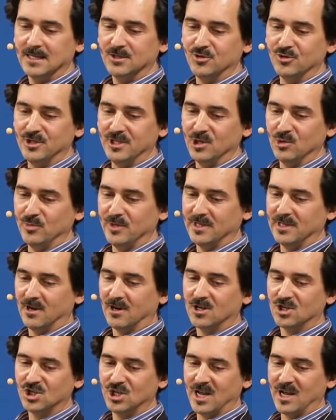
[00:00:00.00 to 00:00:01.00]
to deal with
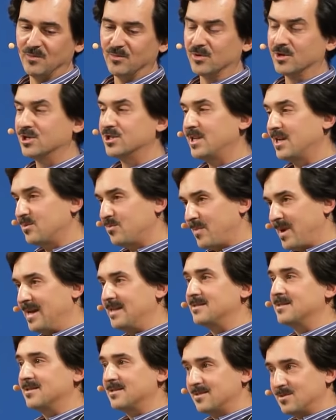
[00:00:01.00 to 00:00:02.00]
large numbers that
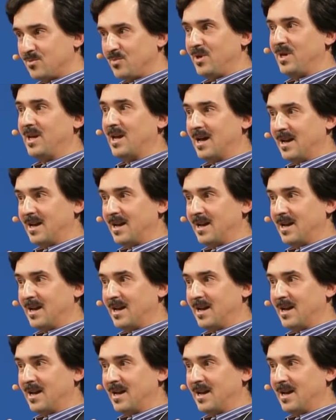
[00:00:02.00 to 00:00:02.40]
makes us be